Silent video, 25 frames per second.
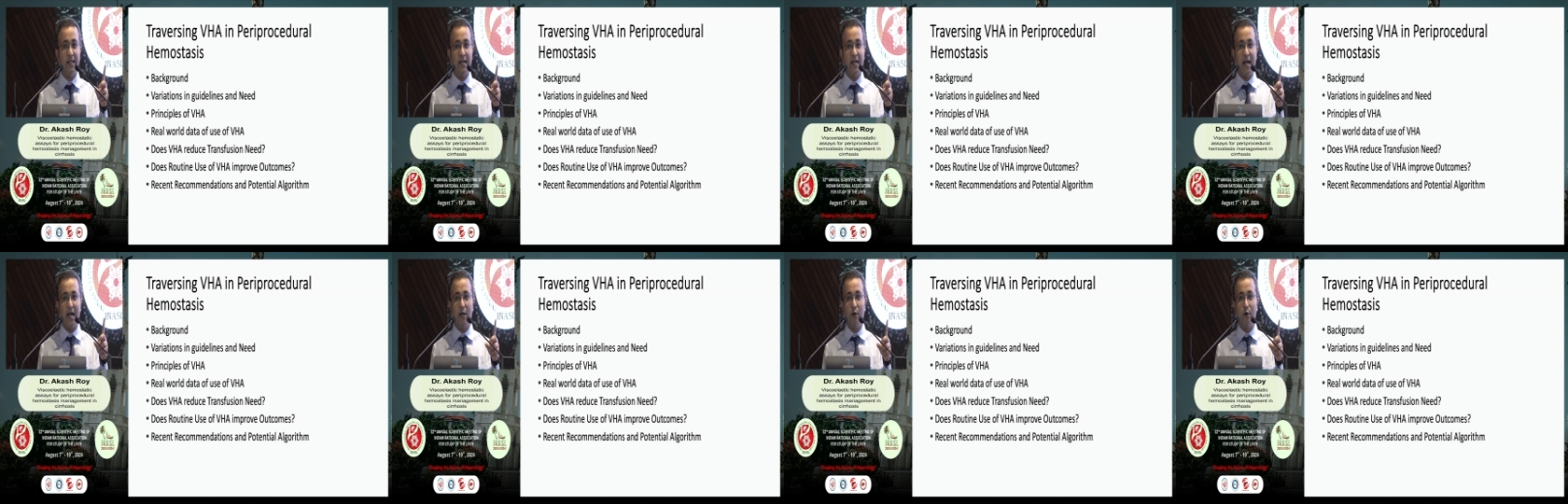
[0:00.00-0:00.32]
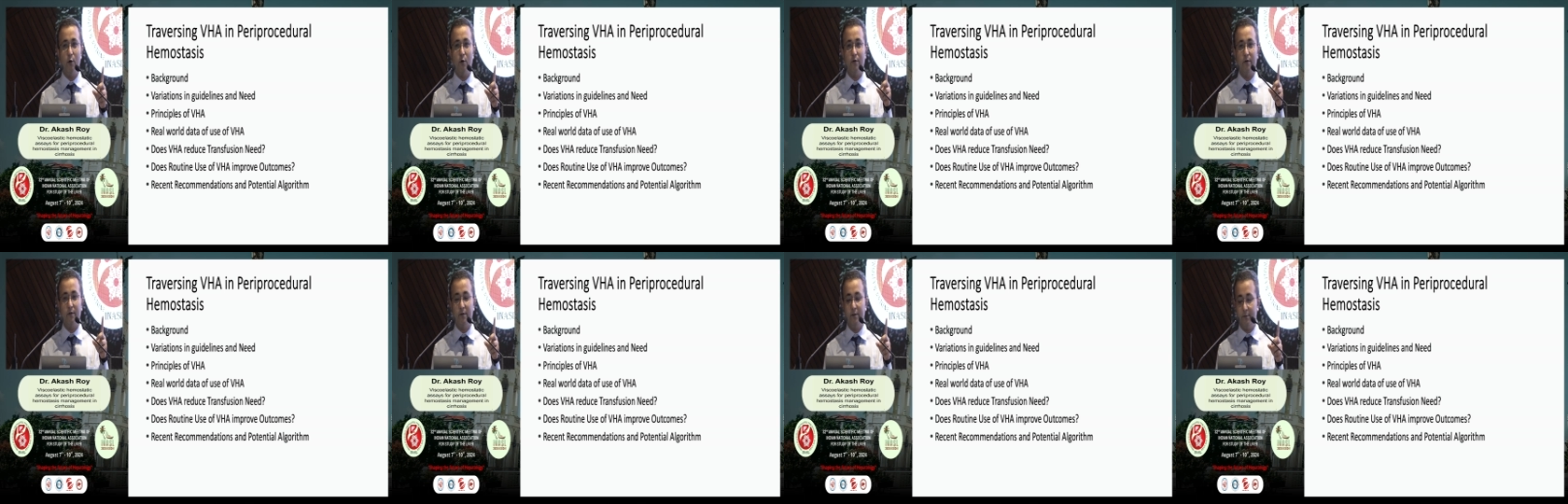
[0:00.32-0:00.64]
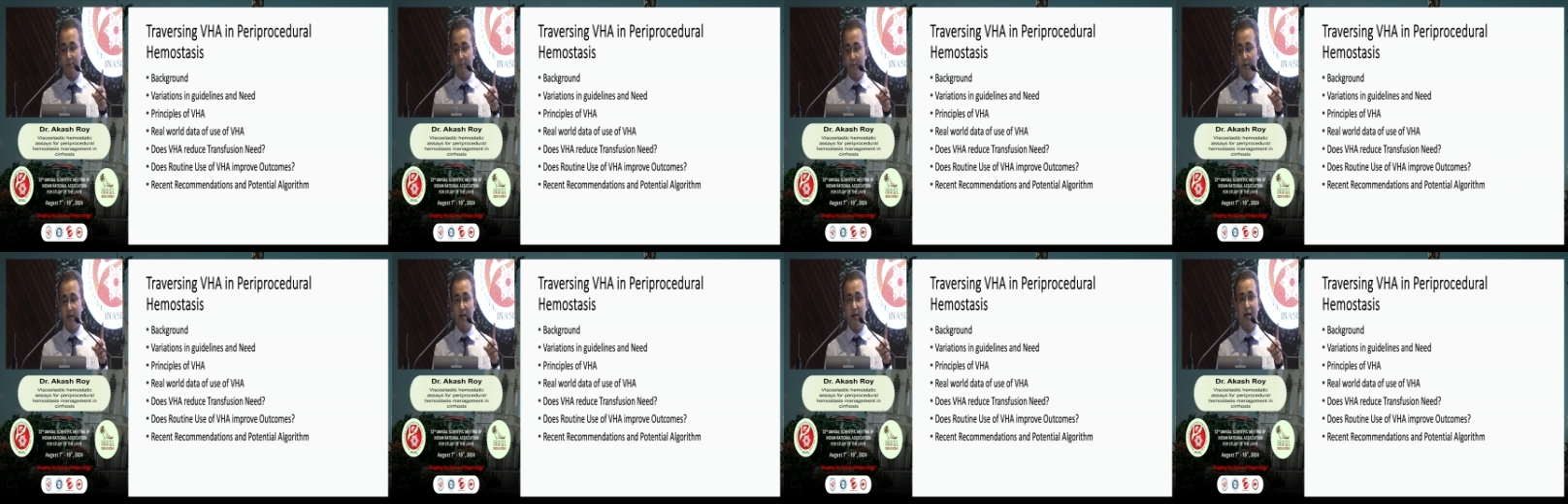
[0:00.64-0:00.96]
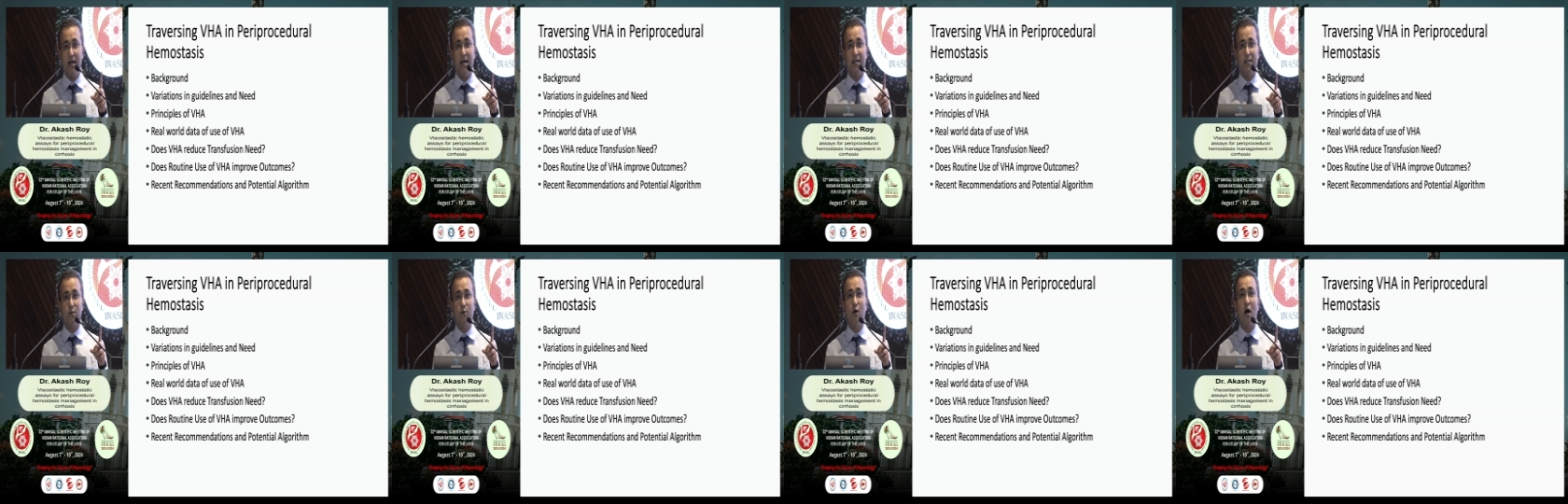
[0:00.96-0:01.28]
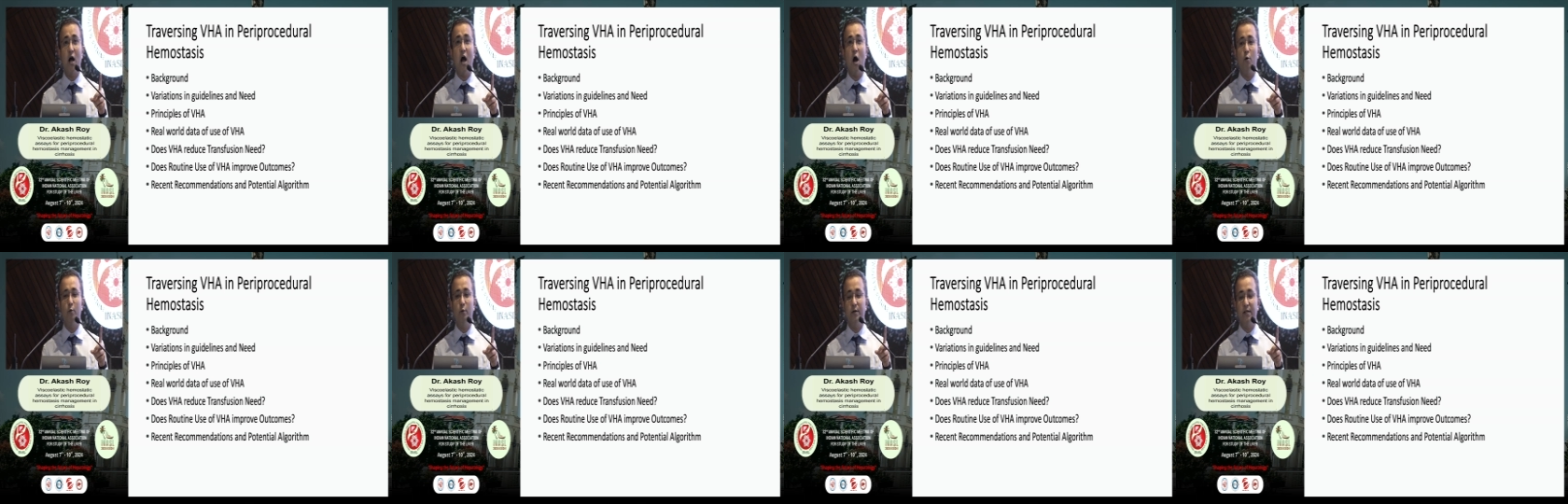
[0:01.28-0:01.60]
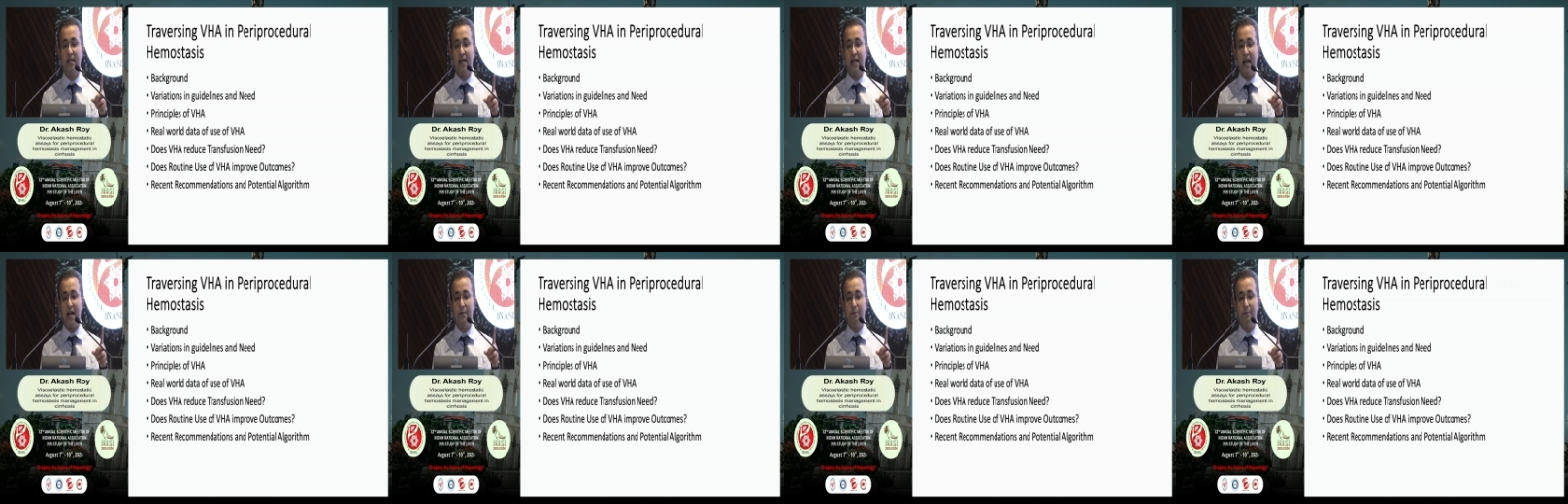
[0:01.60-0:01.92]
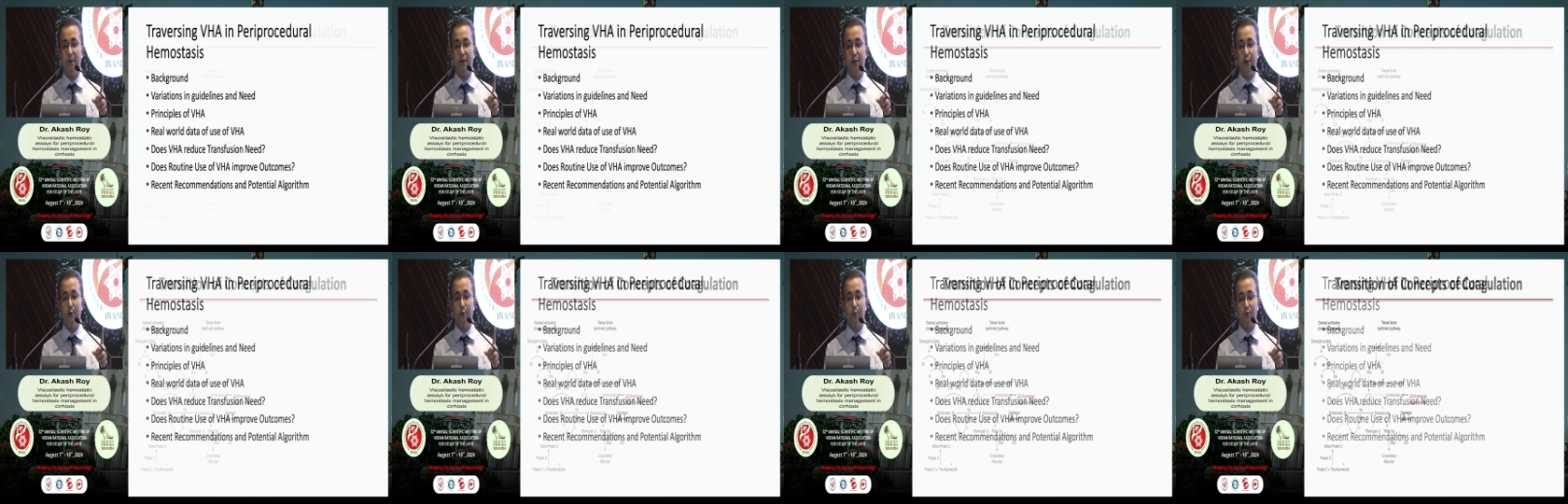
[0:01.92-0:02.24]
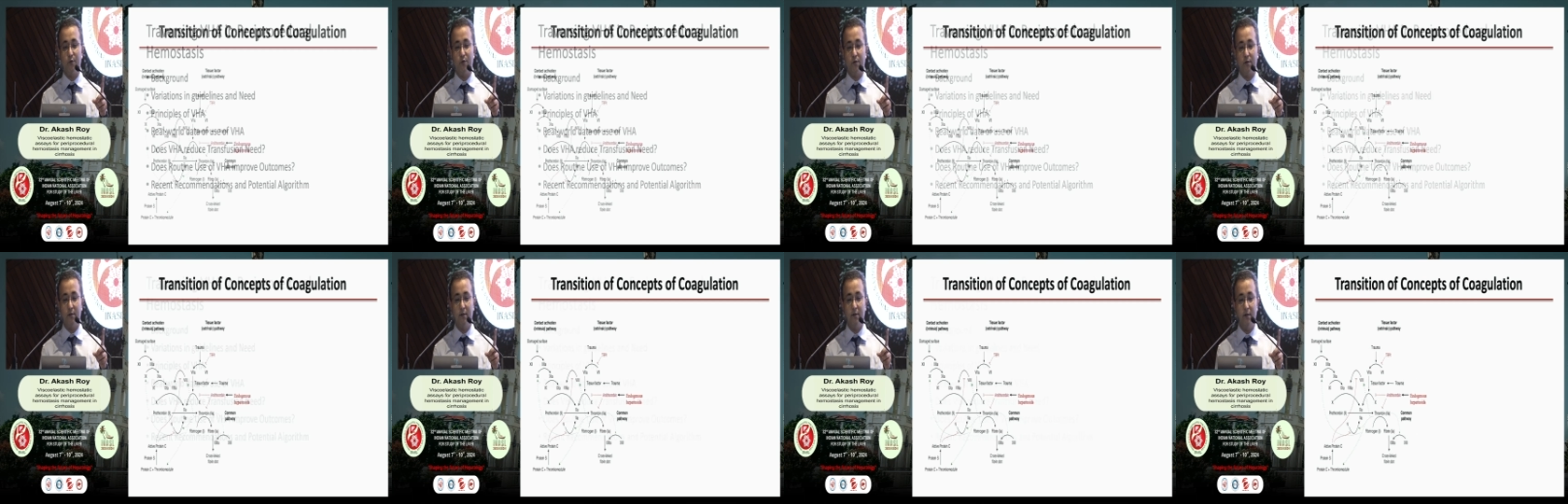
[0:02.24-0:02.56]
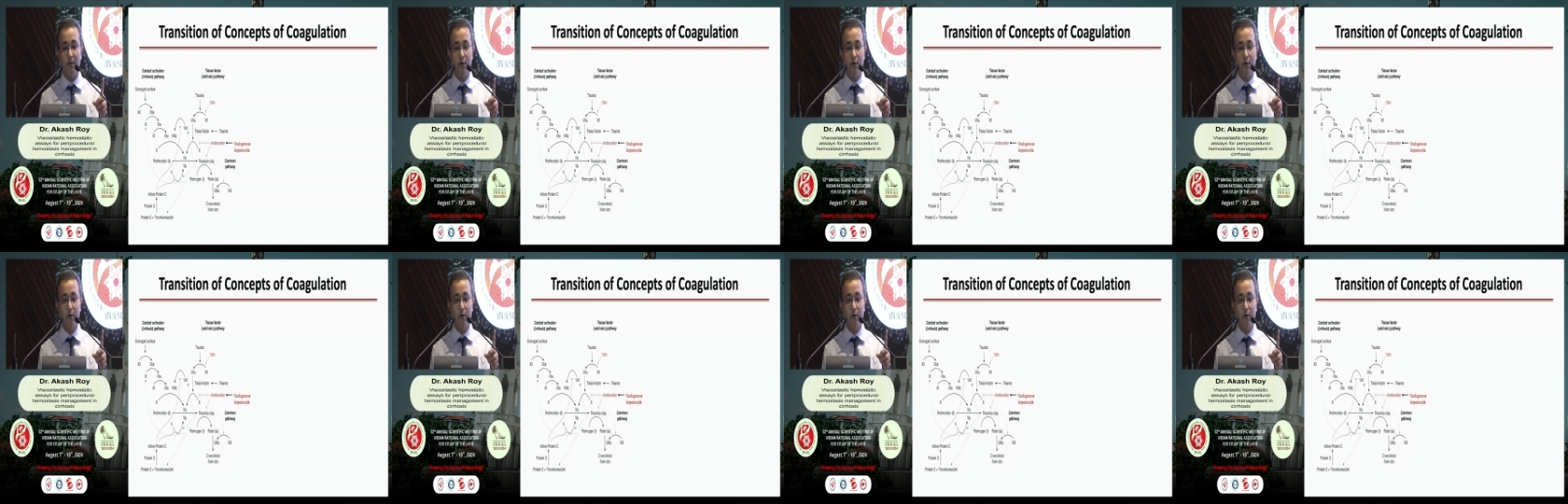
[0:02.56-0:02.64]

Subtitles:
algorithm as to how it can be used.